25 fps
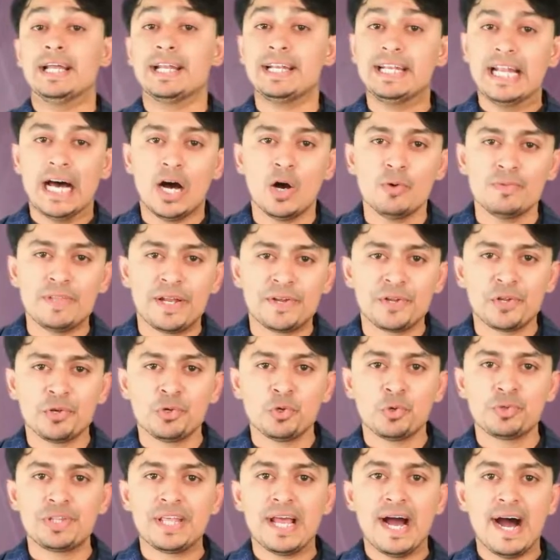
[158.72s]
Now that you
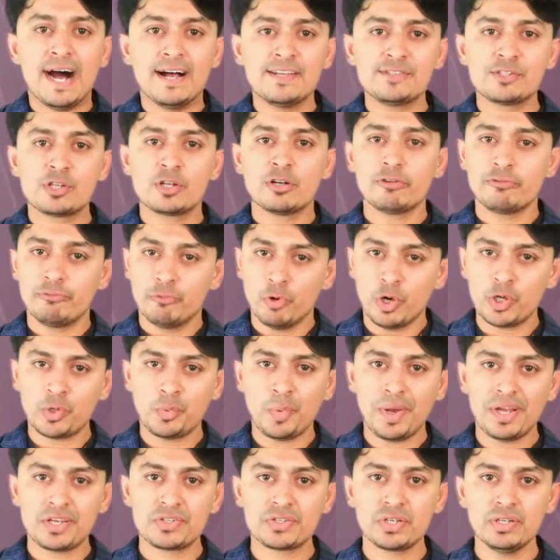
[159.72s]
know the answer of what
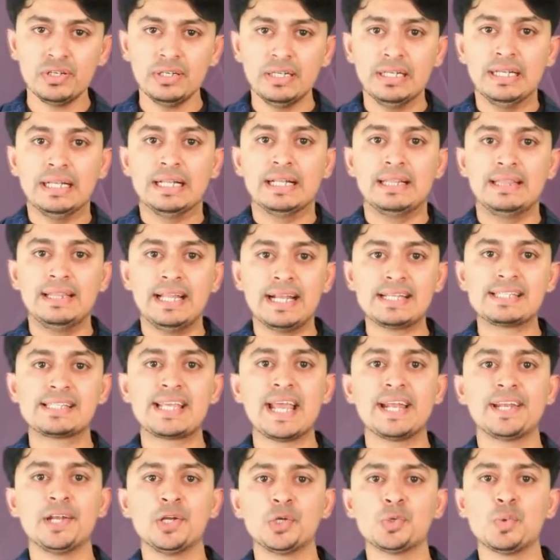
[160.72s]
question, let's
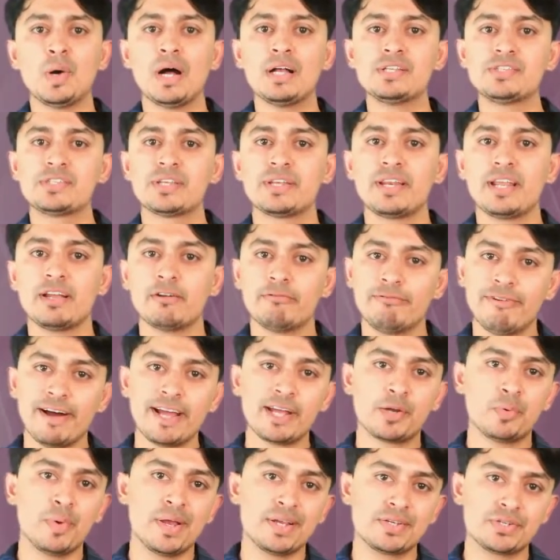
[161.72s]
get into answering
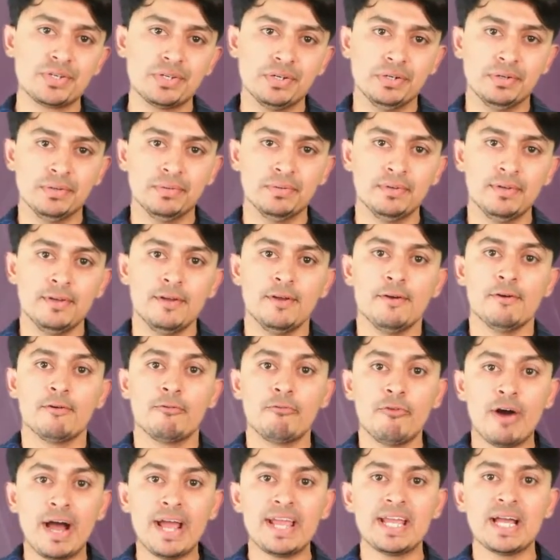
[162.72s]
why question.
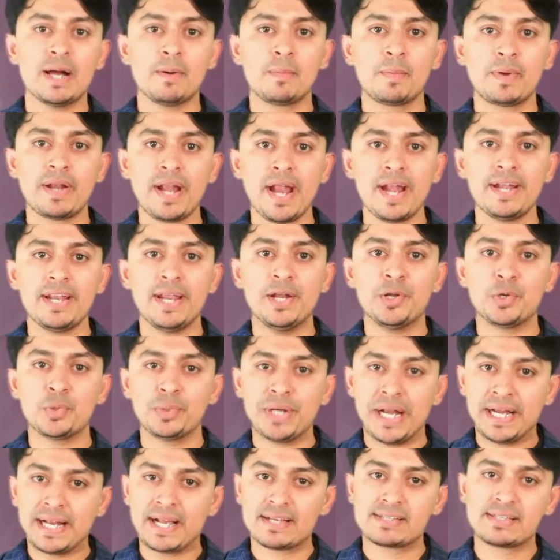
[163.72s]
Why upgrade into
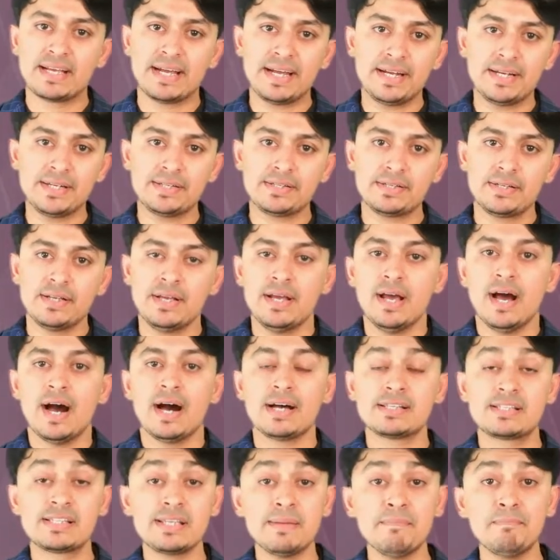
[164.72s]
data science?
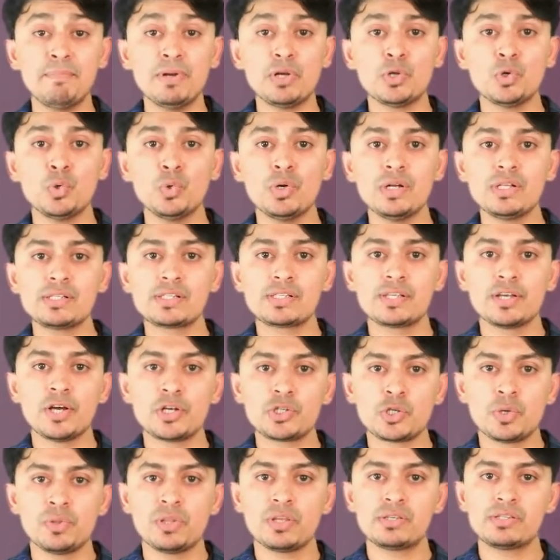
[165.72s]
A simple Google
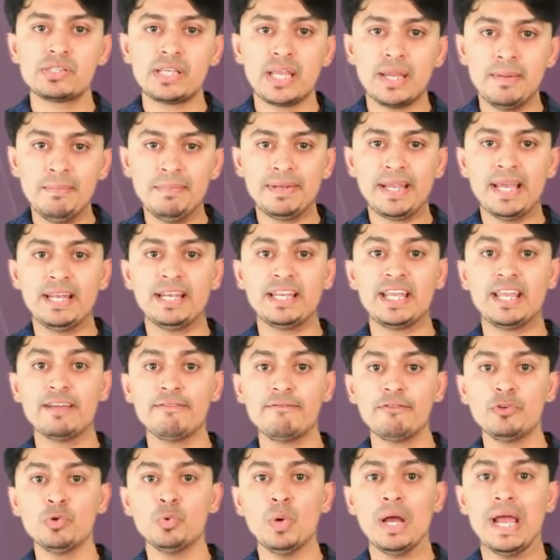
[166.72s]
search on the same can
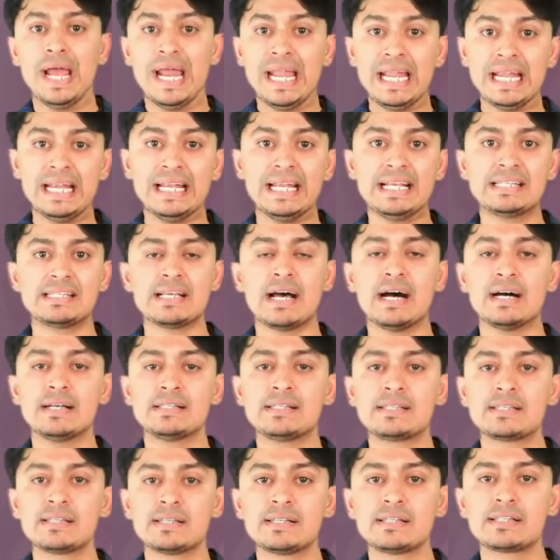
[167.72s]
give you endless
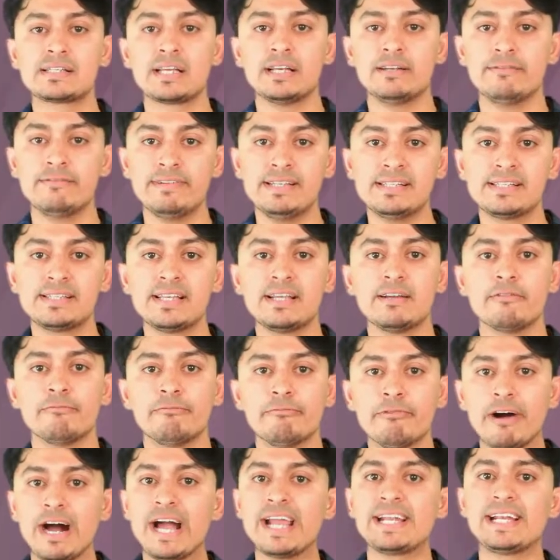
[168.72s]
answers
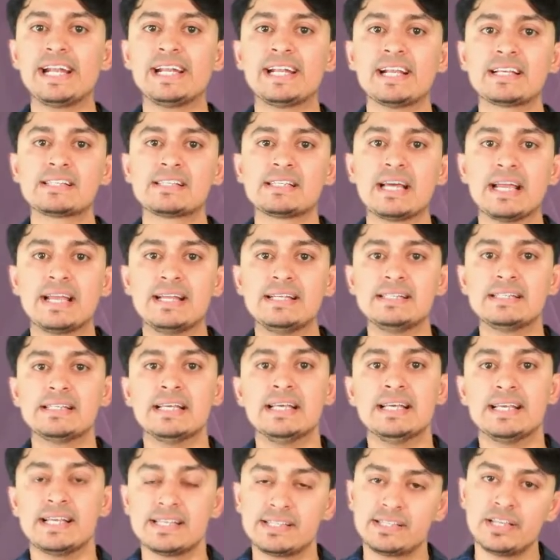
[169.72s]
convincing why data science
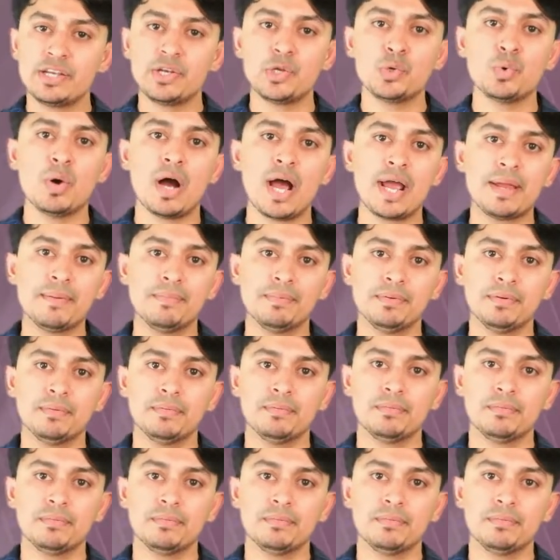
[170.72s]
is the new hype.